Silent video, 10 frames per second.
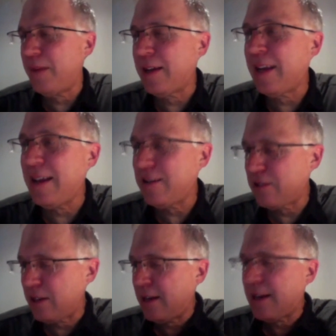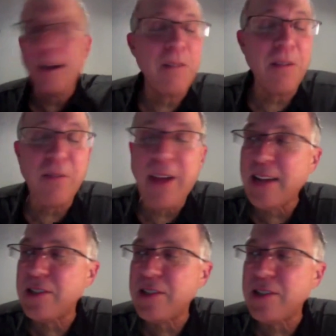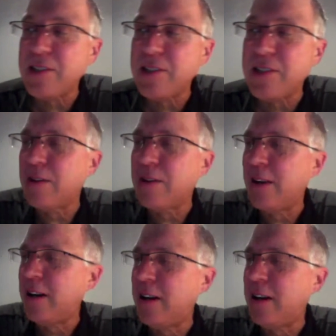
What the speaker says: again, a kind of a fascinating development.